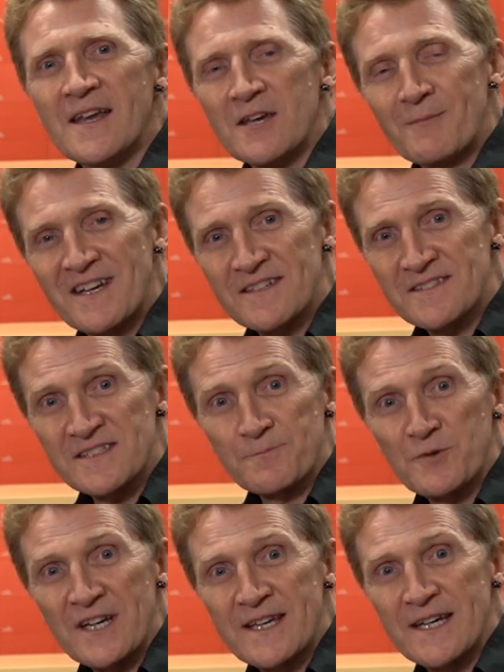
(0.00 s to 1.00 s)
Now because the
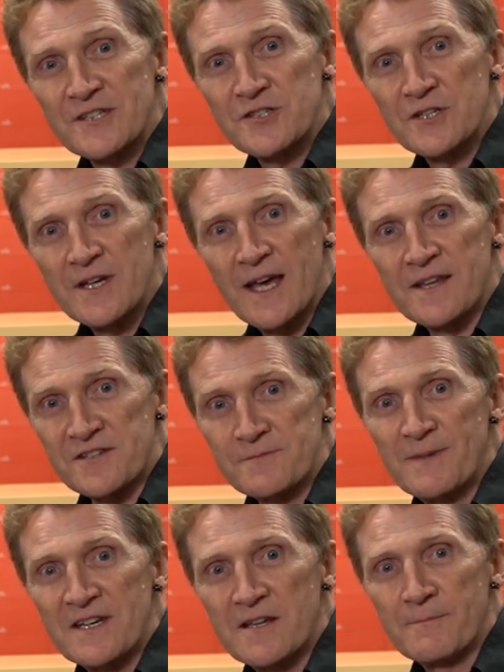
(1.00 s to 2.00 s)
spring tension and the
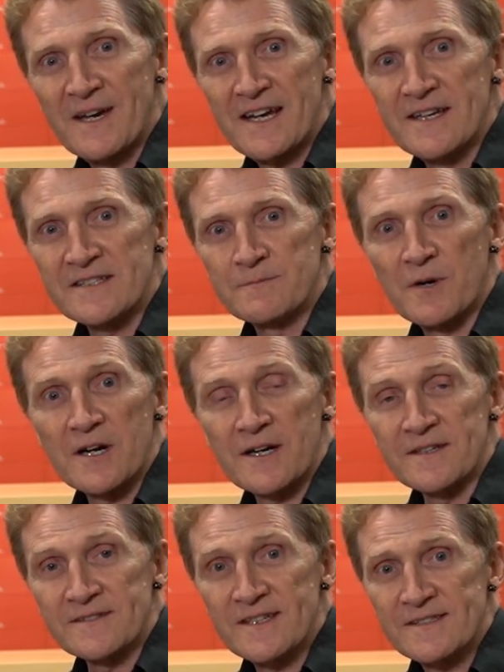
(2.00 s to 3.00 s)
speed of the mechanism are
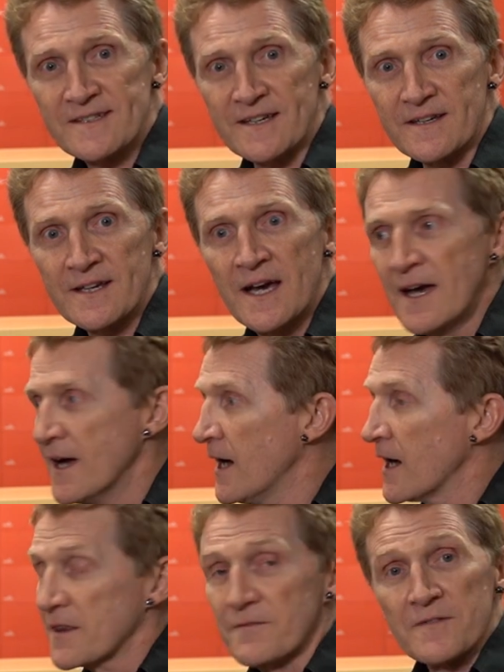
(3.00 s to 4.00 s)
consistent,
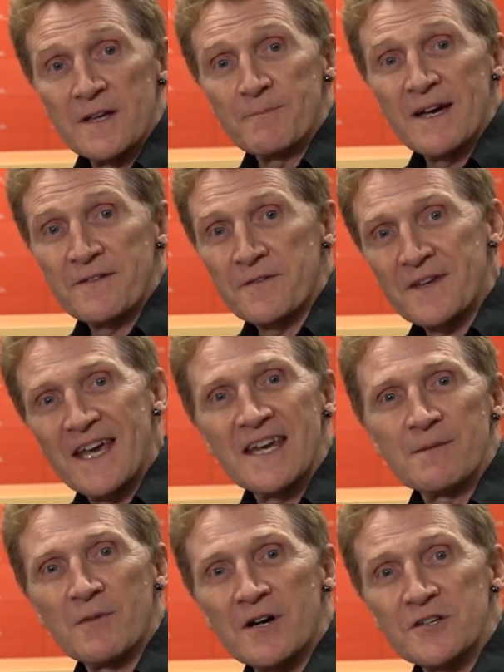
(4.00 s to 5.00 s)
the flight path of the
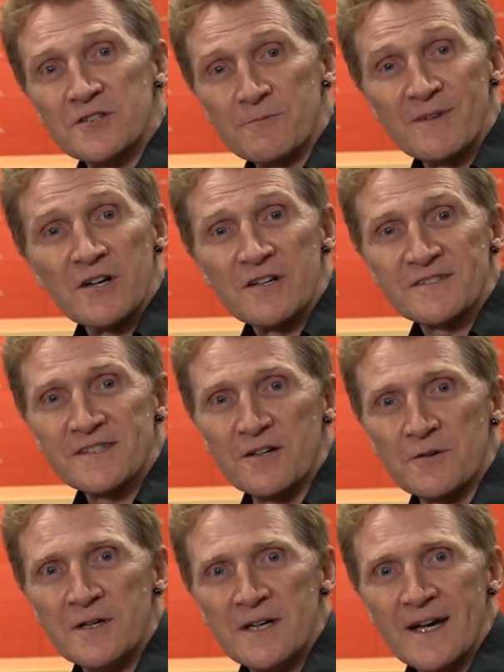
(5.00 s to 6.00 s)
candy bar should be
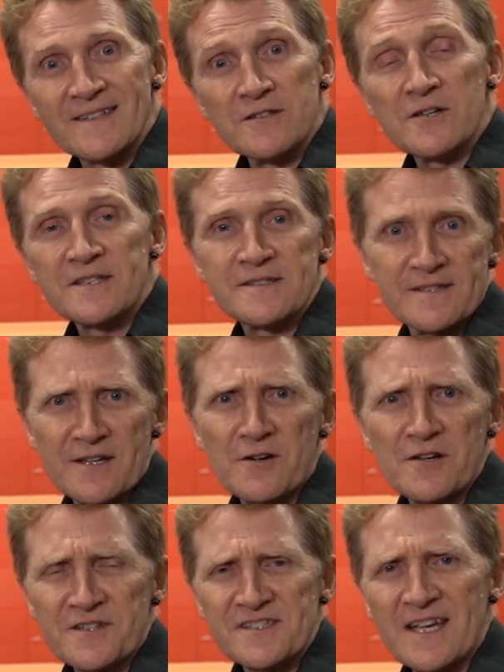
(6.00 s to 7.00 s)
also, as long as they're
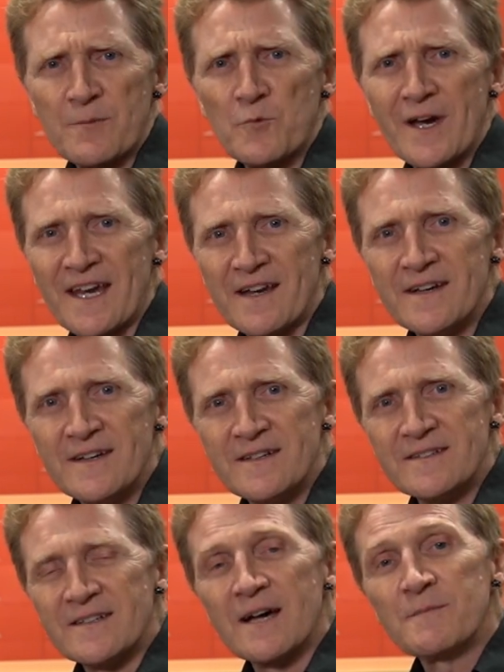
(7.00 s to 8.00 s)
all the same weight.
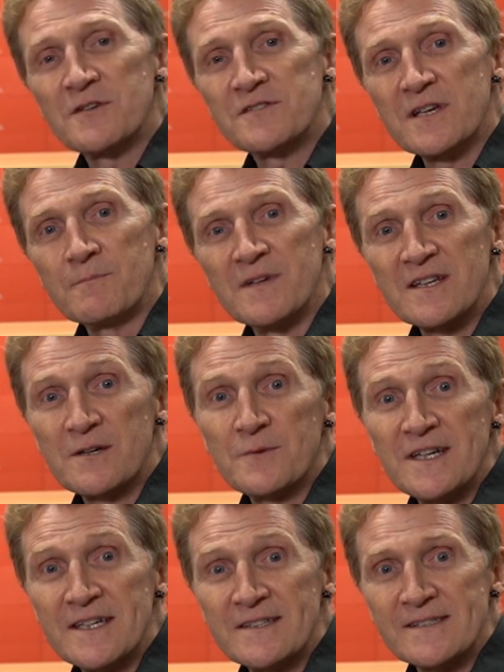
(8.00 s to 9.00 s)
I'm using Milky
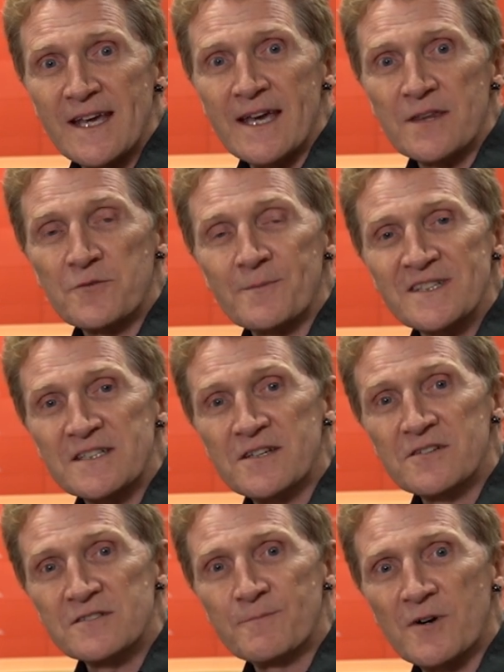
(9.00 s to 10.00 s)
Way's and Three
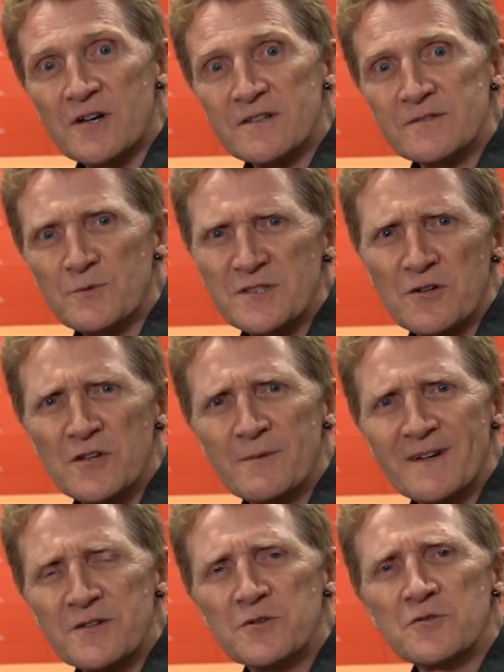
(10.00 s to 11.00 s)
Musketeers bars, which are only
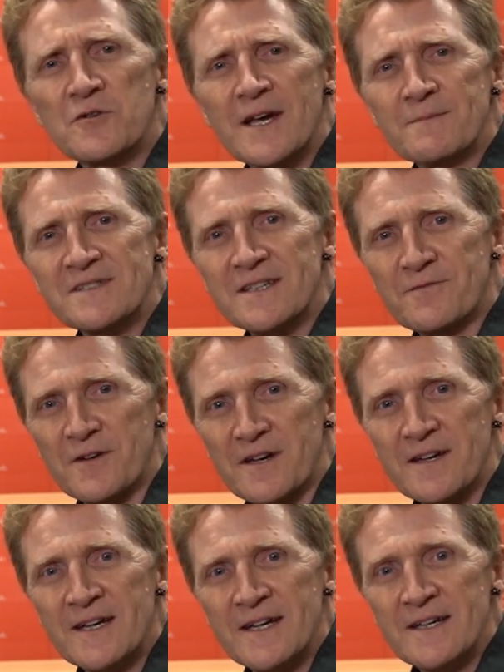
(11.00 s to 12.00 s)
about 2 grams
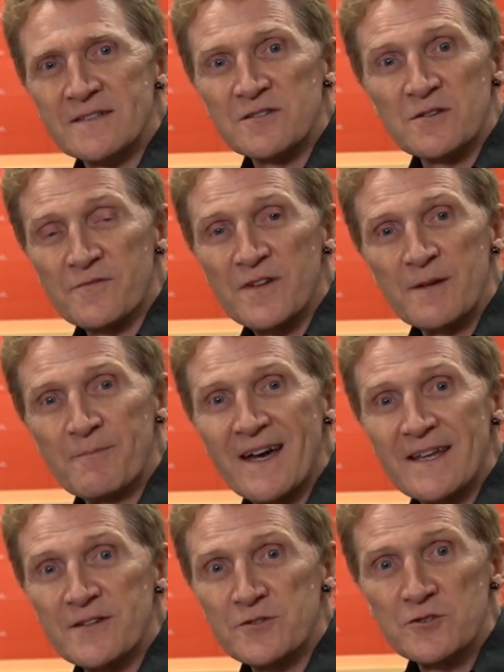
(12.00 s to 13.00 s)
different. So the flight
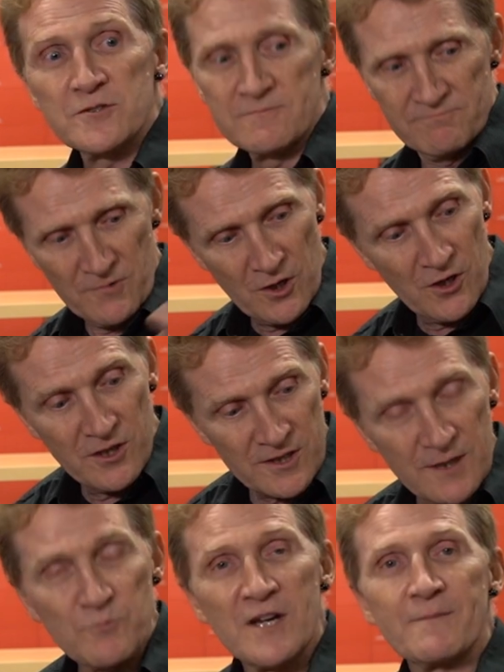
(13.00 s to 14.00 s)
path should all
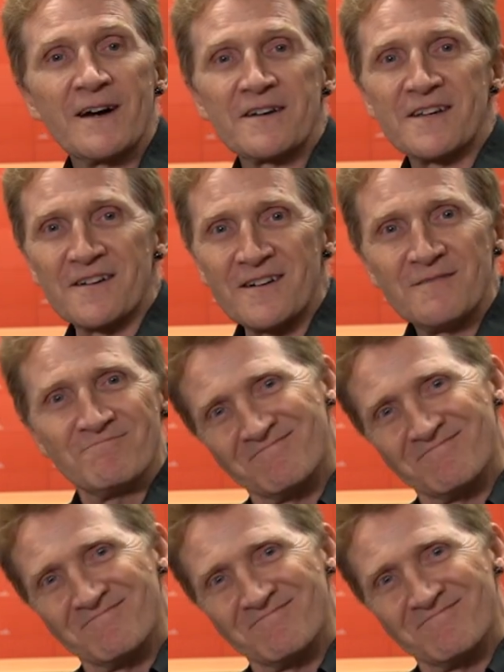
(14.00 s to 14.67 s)
come right about here.